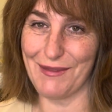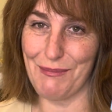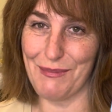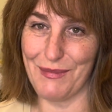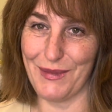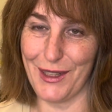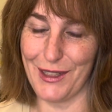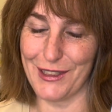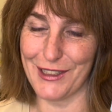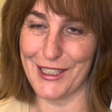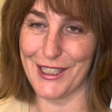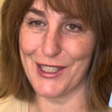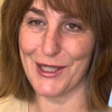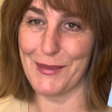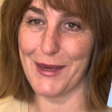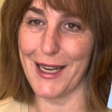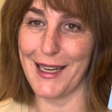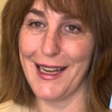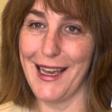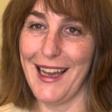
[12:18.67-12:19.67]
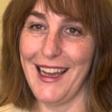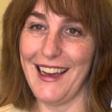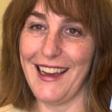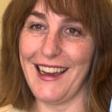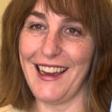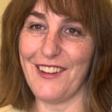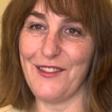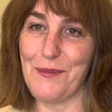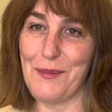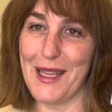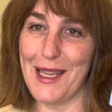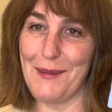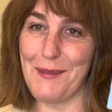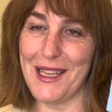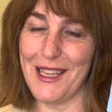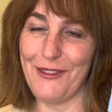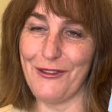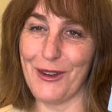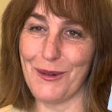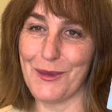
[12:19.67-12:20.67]
little gingerbread, of
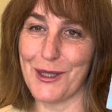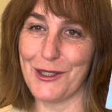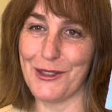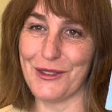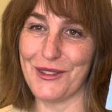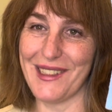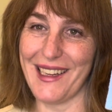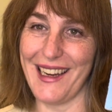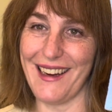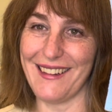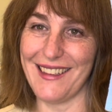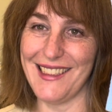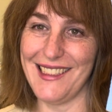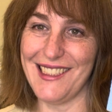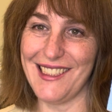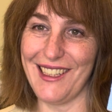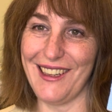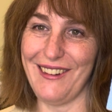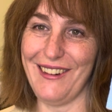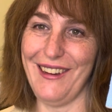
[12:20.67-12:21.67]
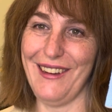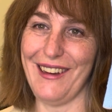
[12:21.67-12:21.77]
Mimi from the Drew Carey show.